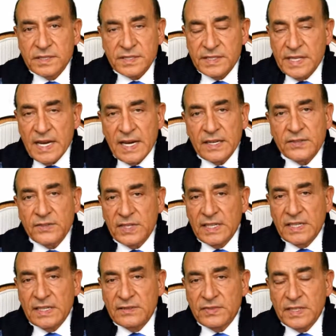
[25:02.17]
not
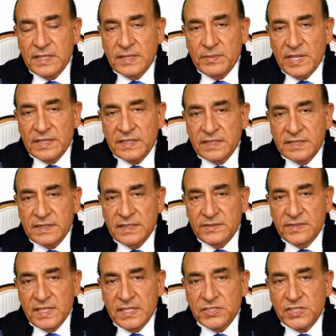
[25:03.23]
really a fundamental
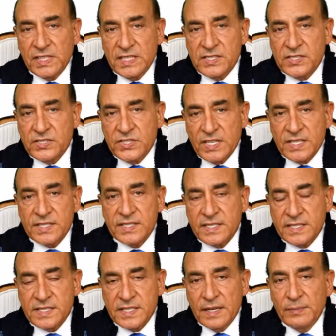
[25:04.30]
deviation, is just a
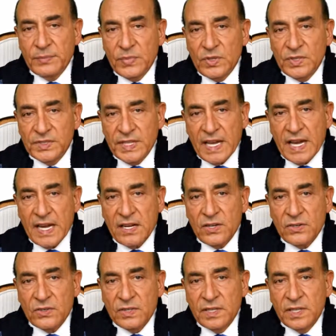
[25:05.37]
symbol
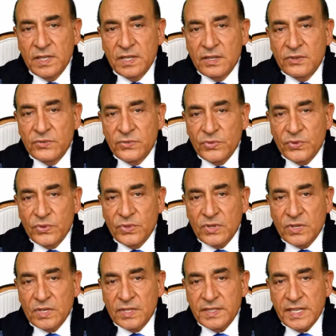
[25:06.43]
now
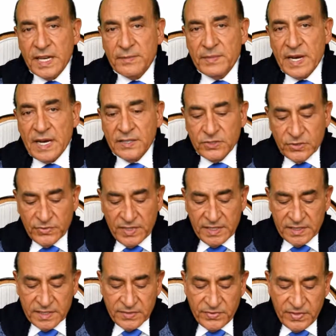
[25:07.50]
for the amount of
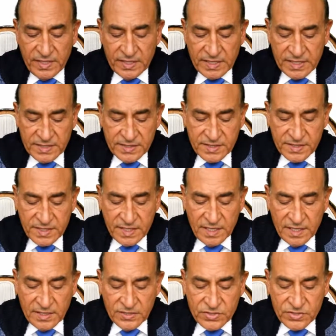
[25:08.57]
interference.
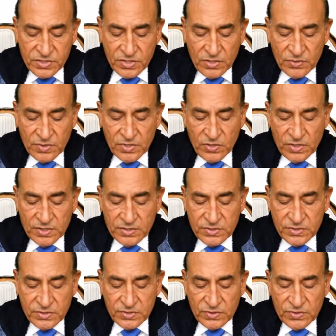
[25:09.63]
So we're going
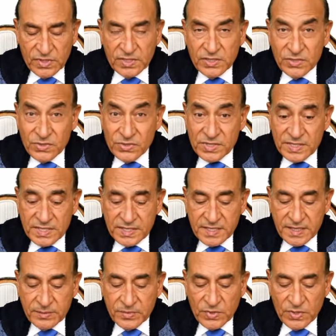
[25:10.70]
to use the
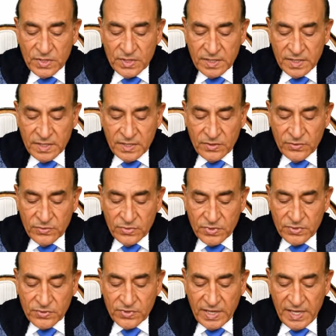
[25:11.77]
symbol for
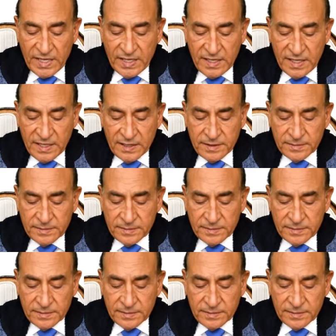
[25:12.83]
radial